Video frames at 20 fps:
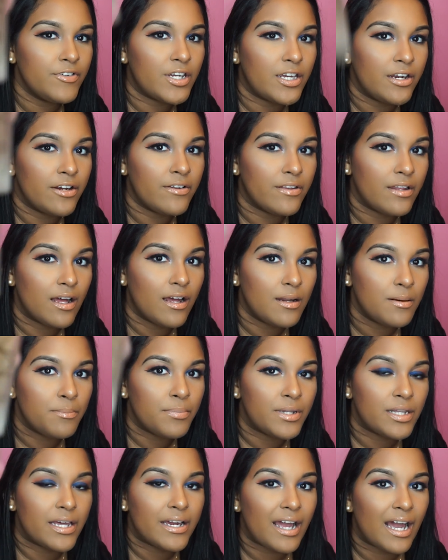you can hear that,
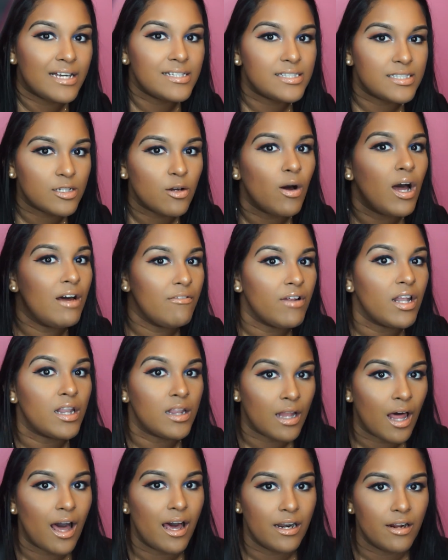but like I still have a
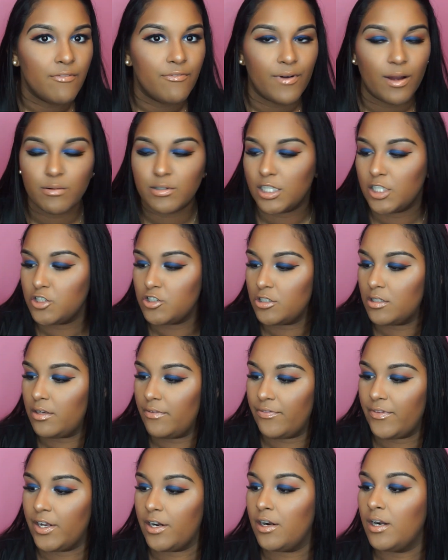lot of foundation
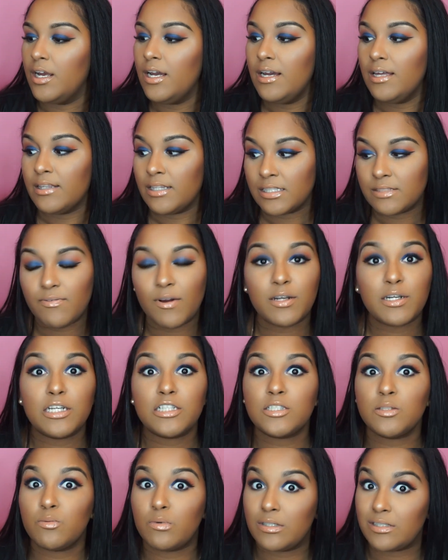in there. This
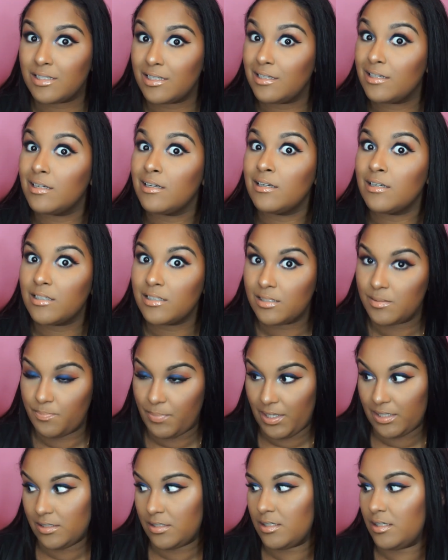foundation was
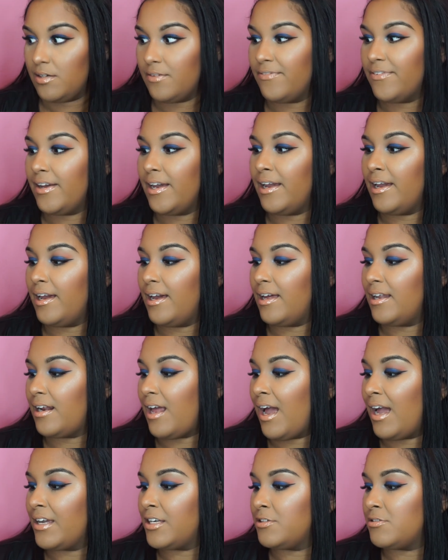expensive
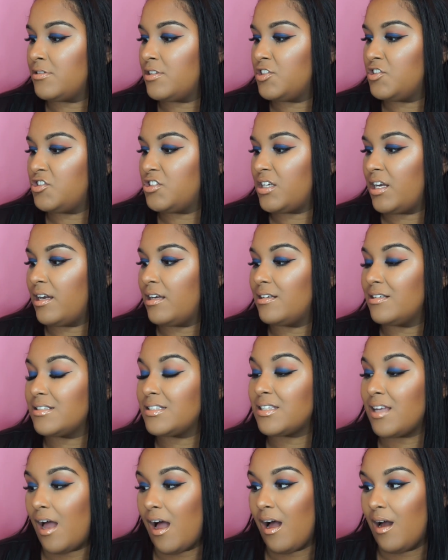and I used the
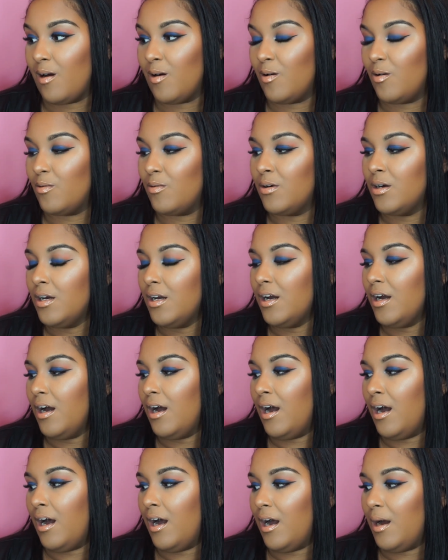shade Tahoe,
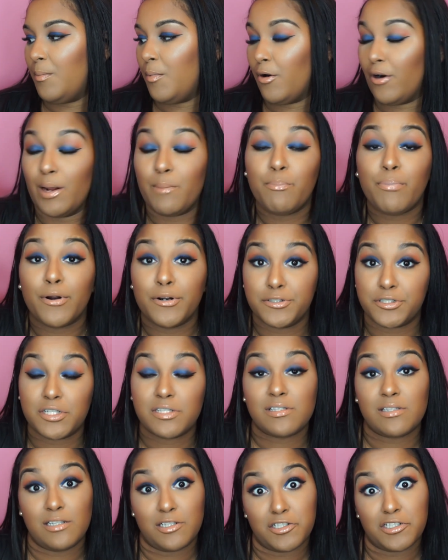or I
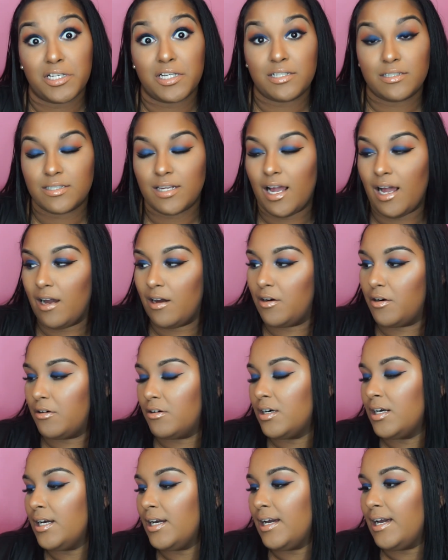purchased the shade
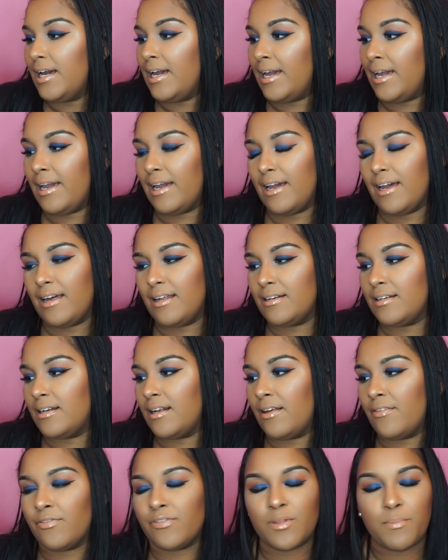Tahoe. And
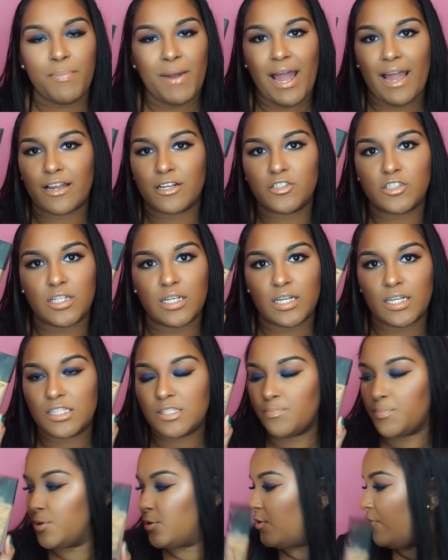the packaging
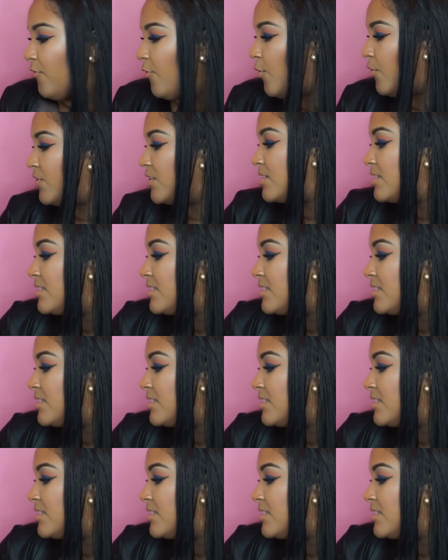is beautiful. The